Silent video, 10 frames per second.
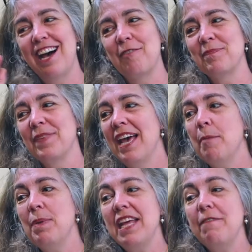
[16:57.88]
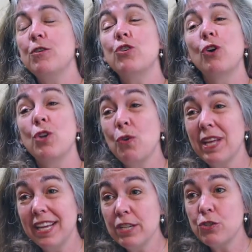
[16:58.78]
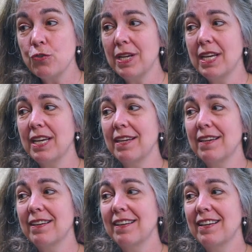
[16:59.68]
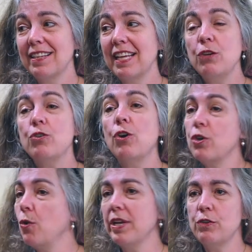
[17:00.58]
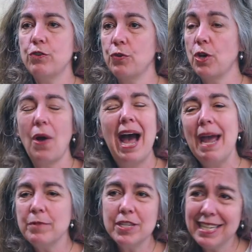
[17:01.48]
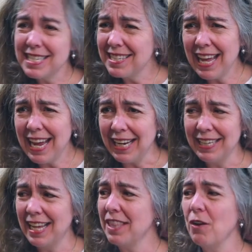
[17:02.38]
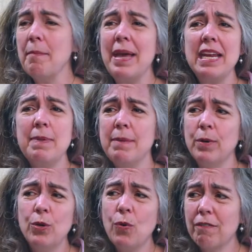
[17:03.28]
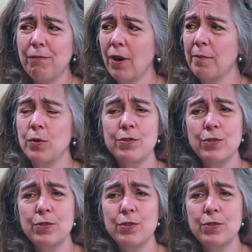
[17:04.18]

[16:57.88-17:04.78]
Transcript: um, but if you don't know the history, like you don't know what you don't know. I'm to this late. Like there are many people who are far more